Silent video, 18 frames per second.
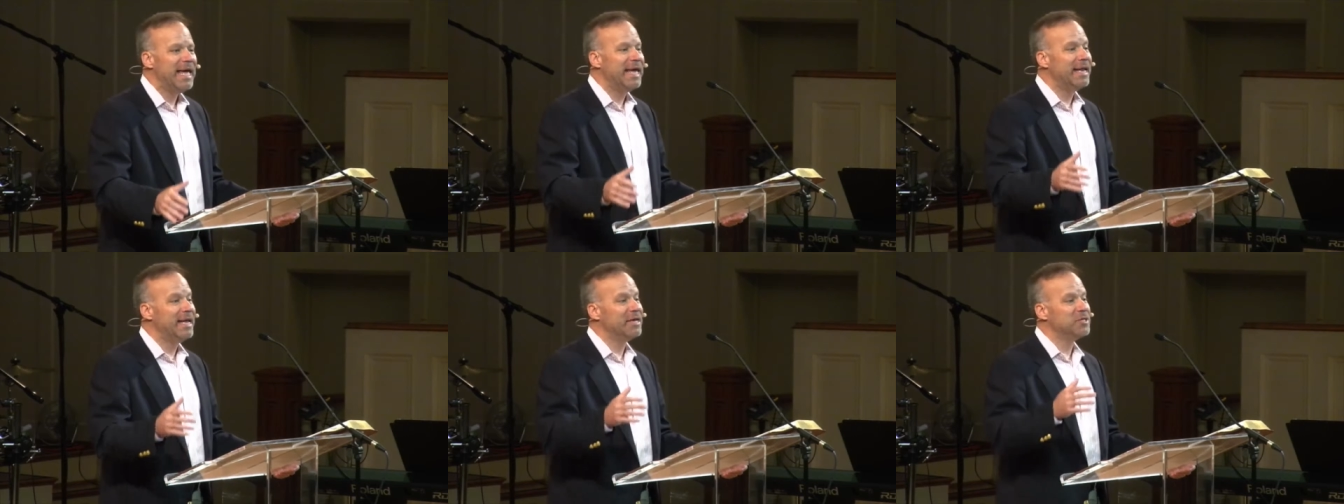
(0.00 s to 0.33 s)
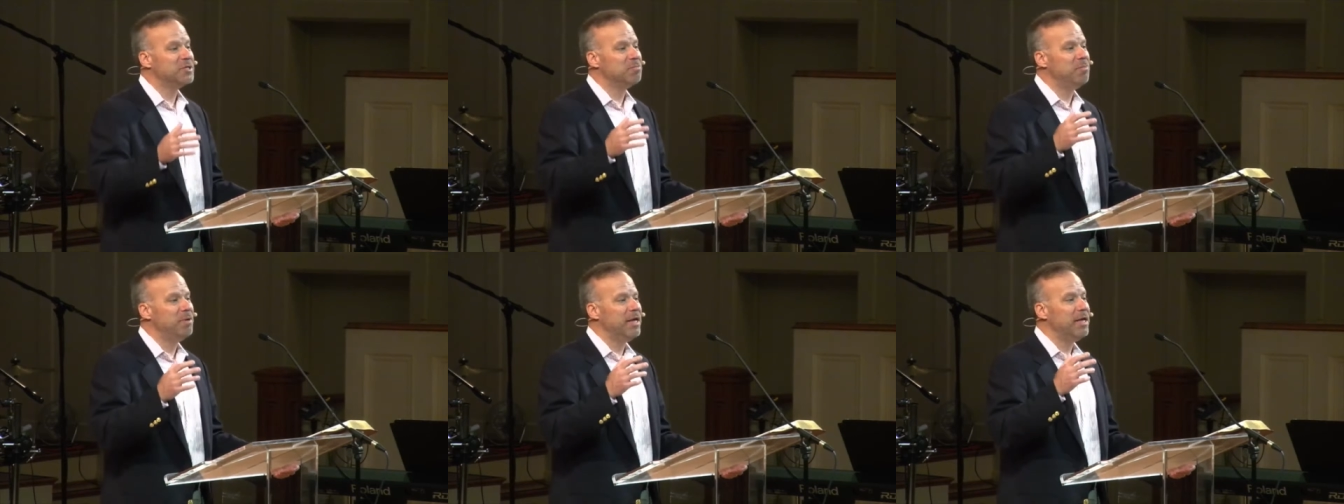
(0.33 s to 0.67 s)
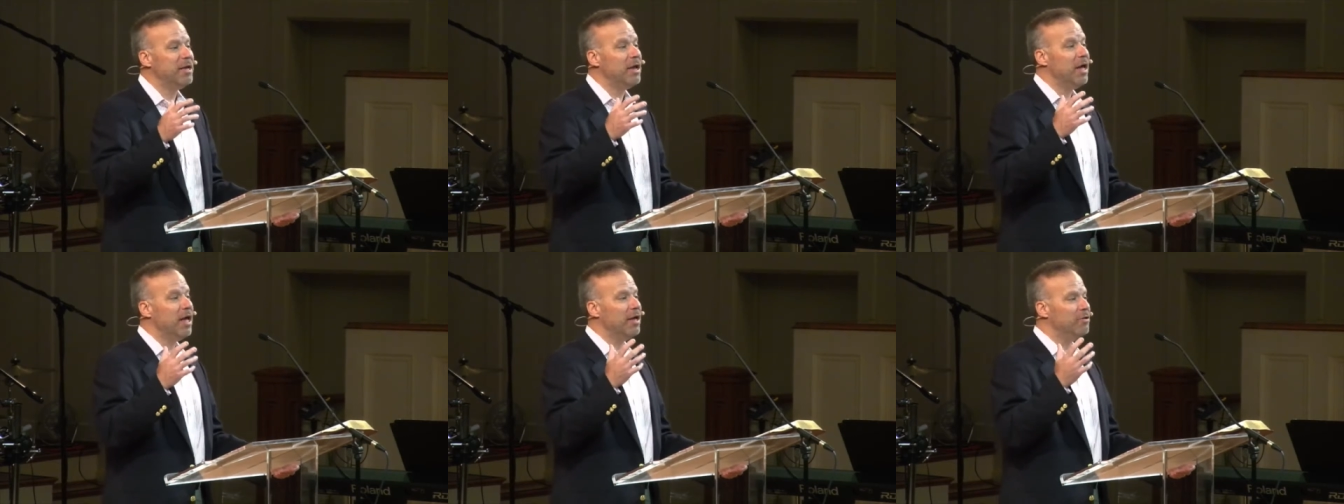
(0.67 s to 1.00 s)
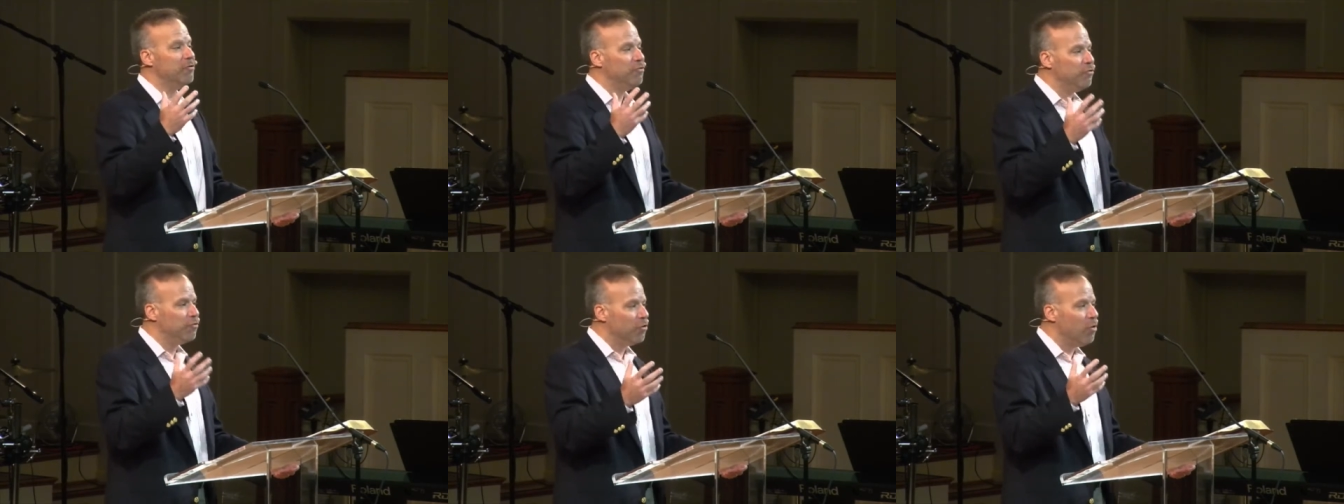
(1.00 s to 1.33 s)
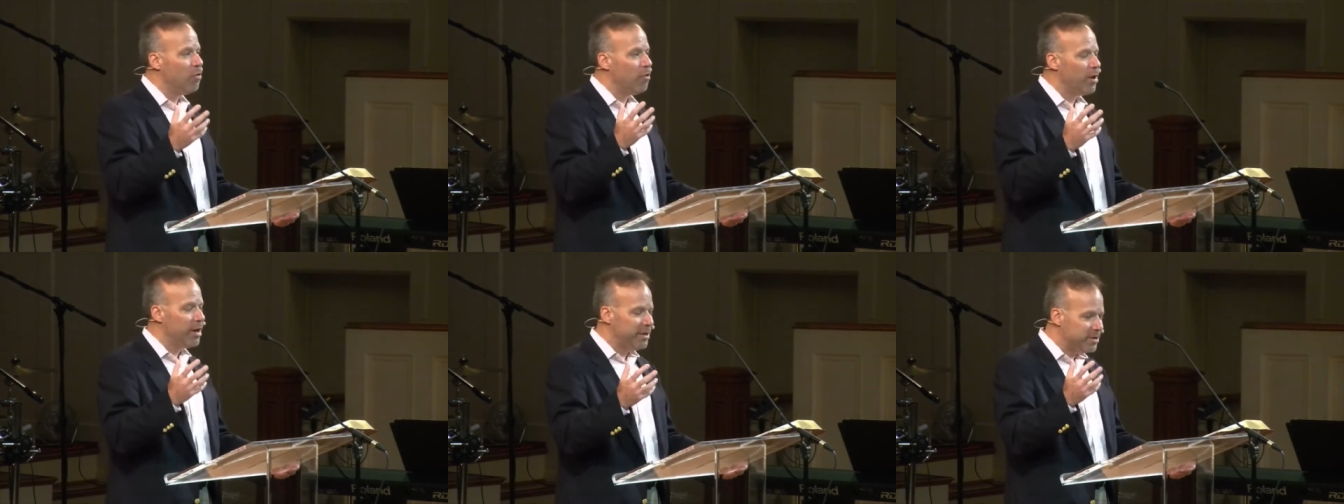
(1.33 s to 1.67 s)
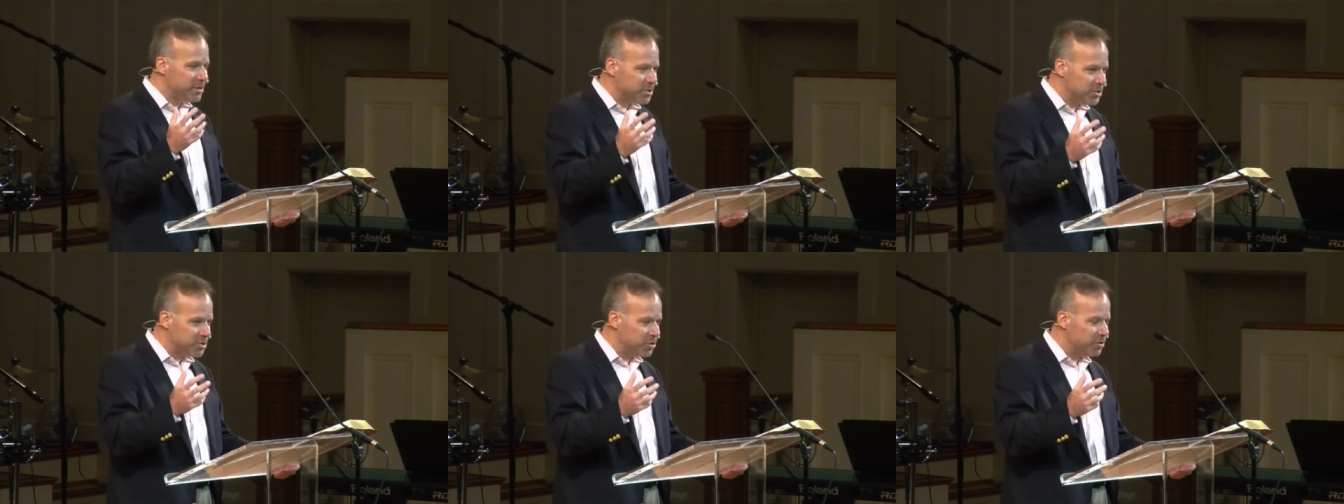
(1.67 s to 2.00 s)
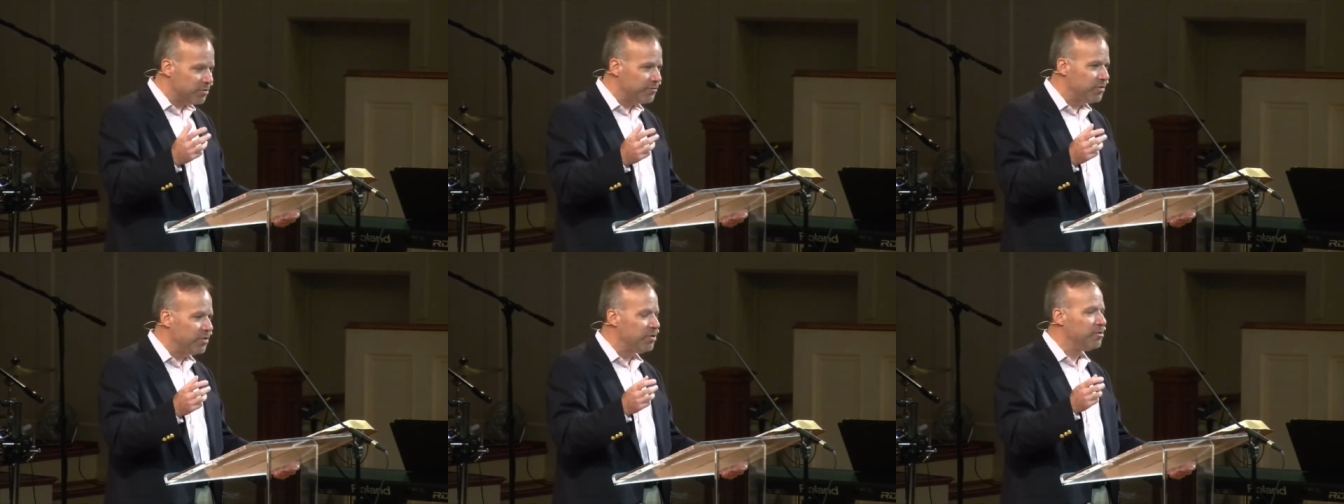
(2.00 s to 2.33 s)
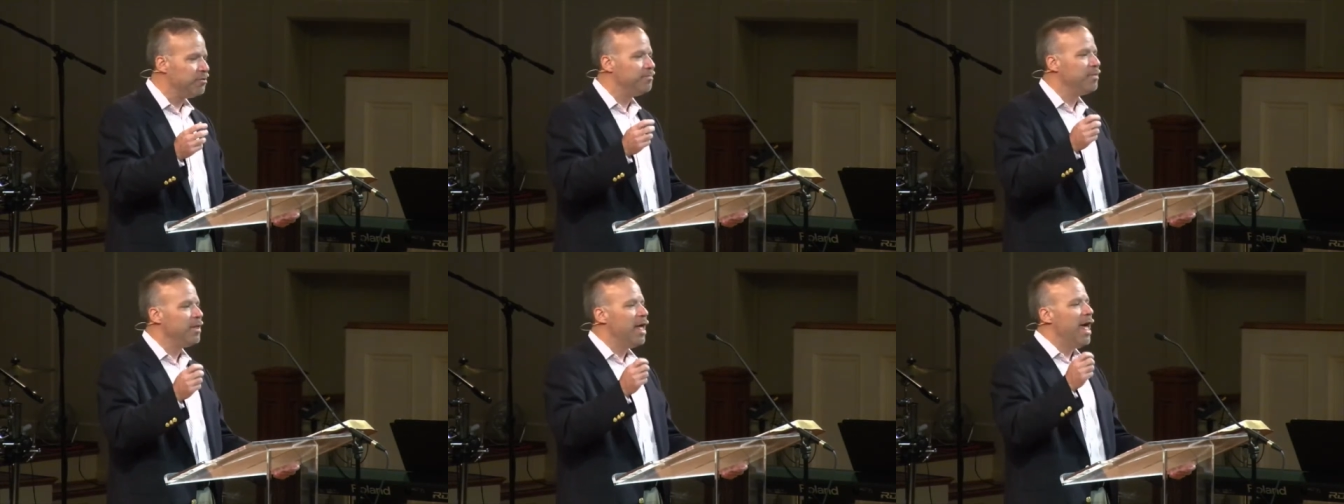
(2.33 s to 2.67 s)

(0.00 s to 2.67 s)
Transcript: it has been a joy to serve you,